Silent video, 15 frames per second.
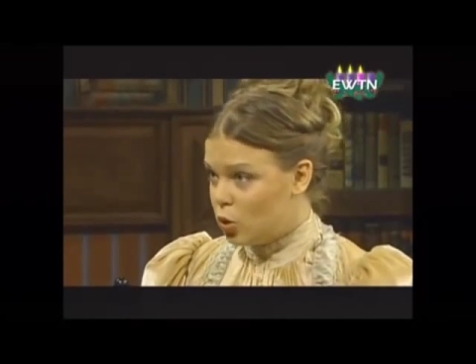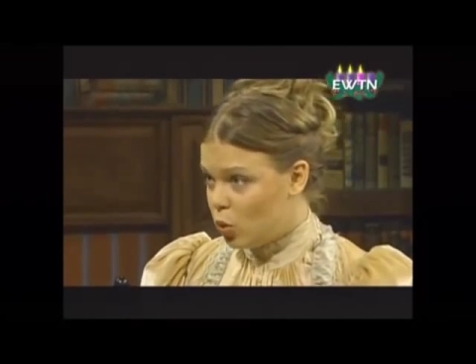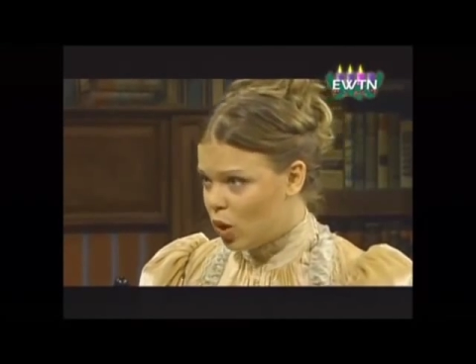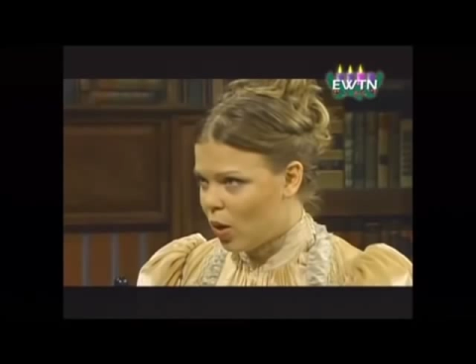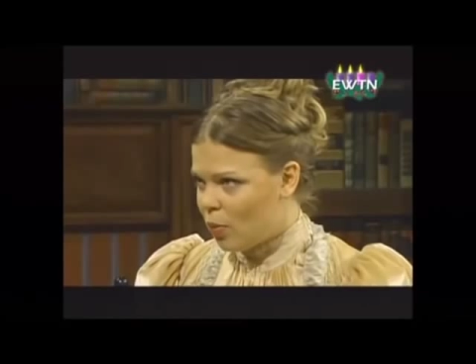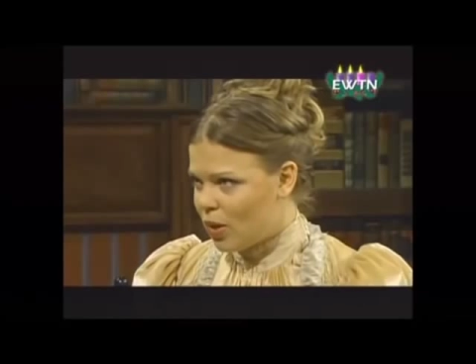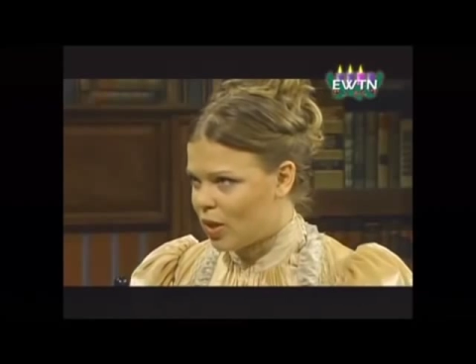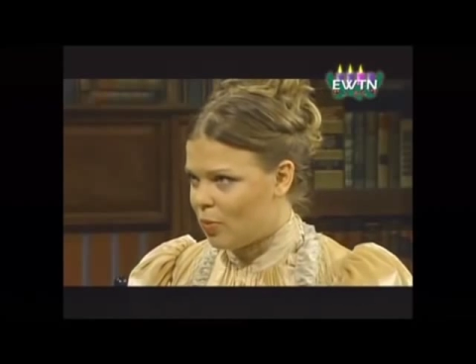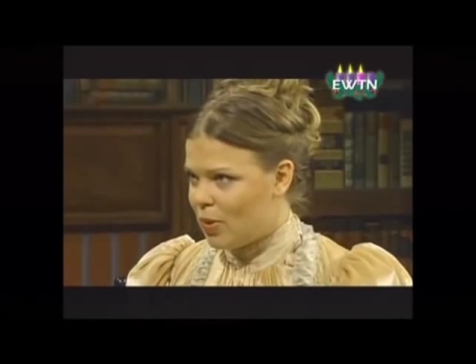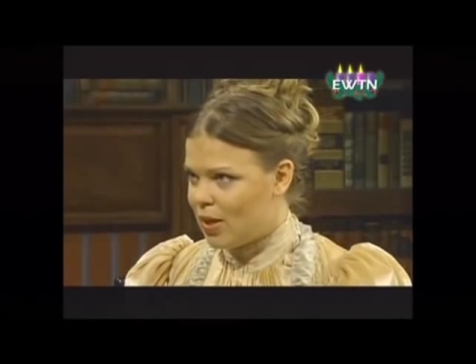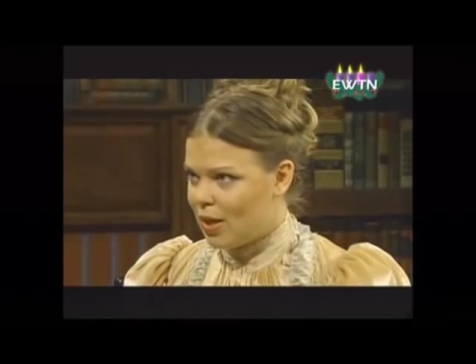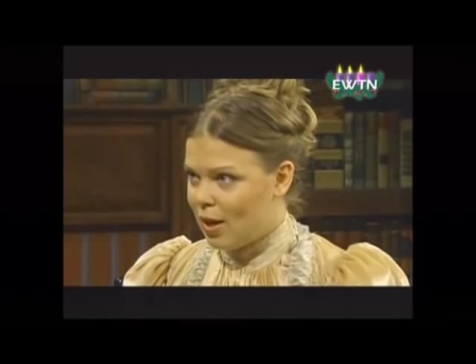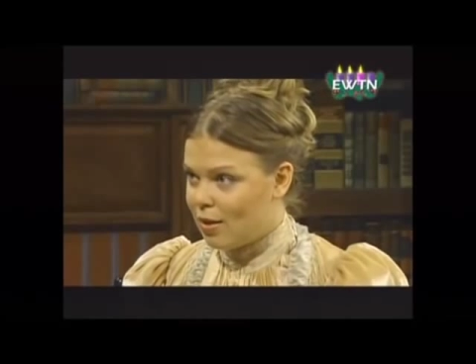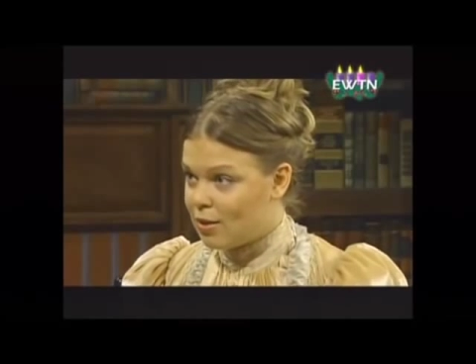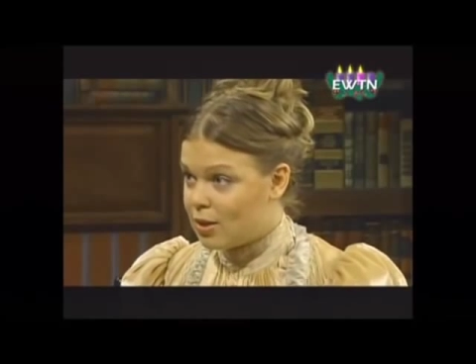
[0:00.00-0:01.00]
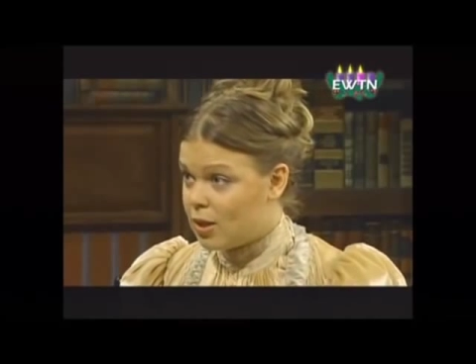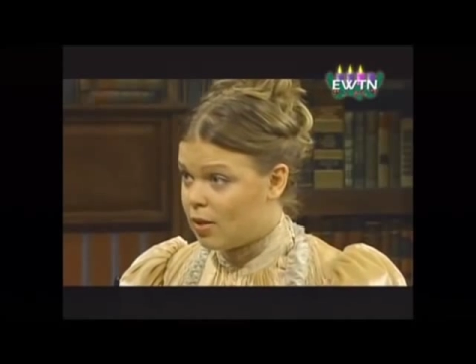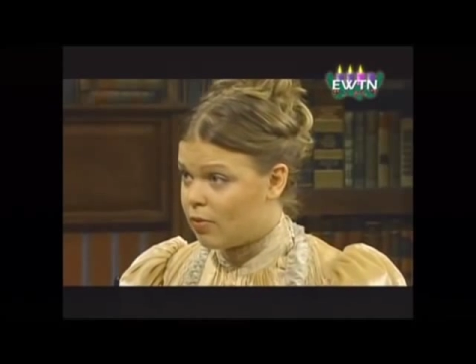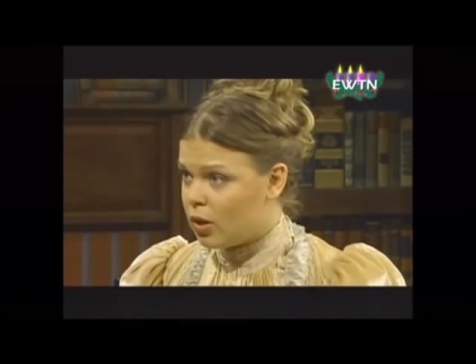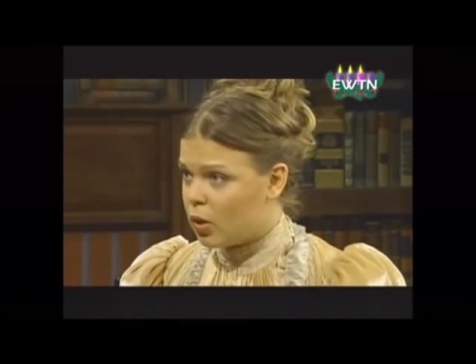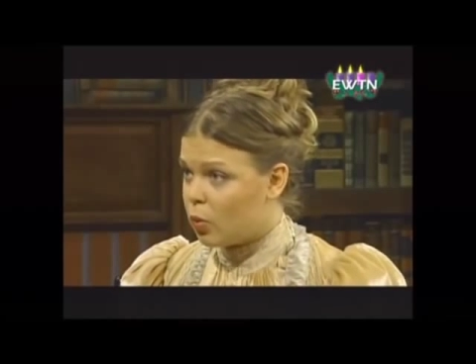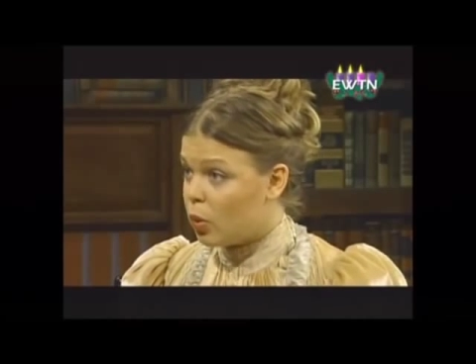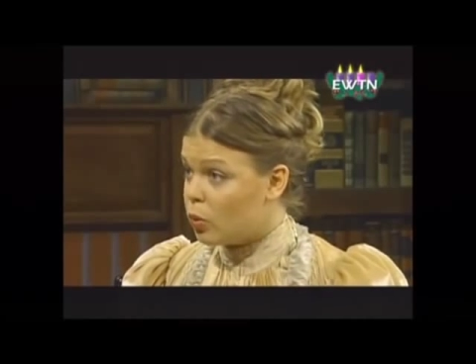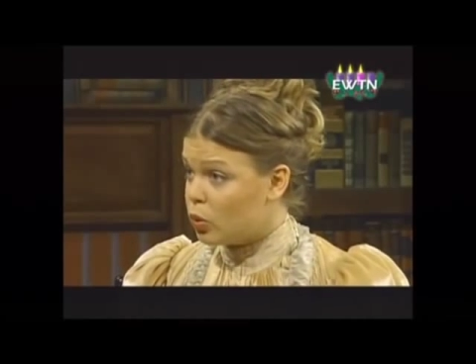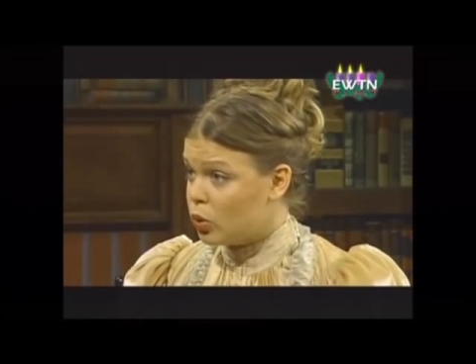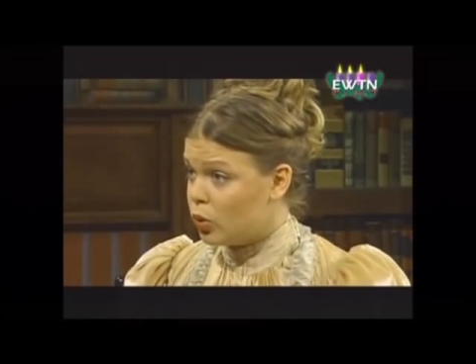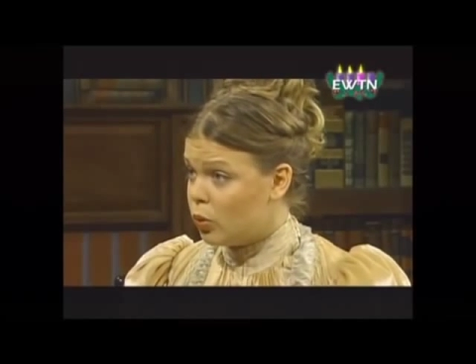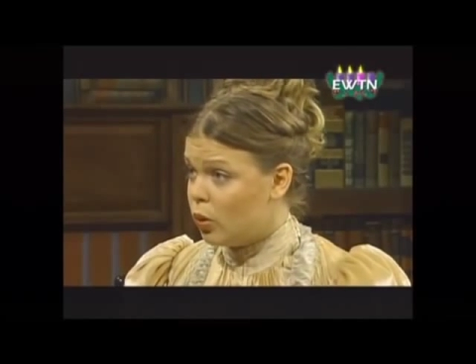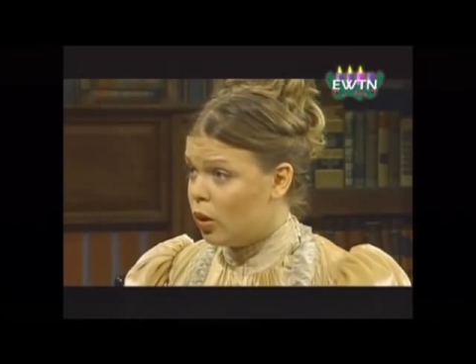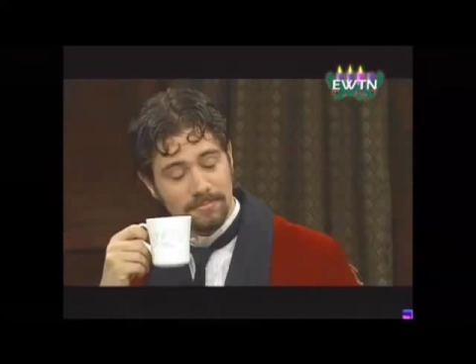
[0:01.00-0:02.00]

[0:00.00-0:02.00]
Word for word: Do come with me there this evening, won't you?